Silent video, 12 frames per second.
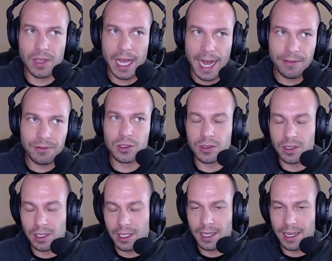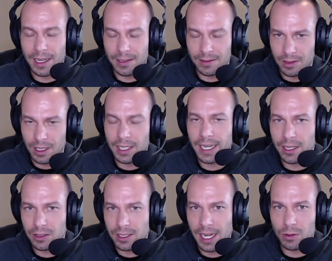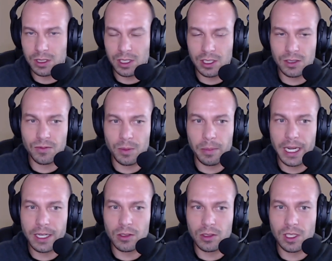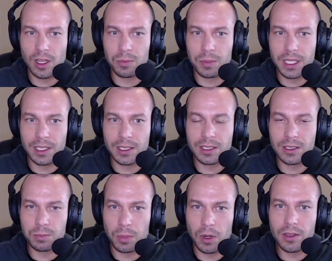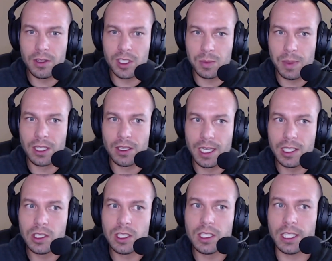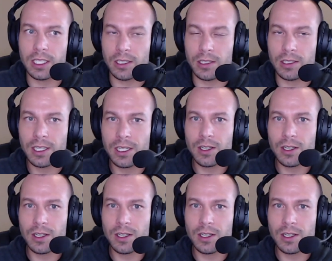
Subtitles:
after the announced acquisition from Microsoft, because part of the speculation here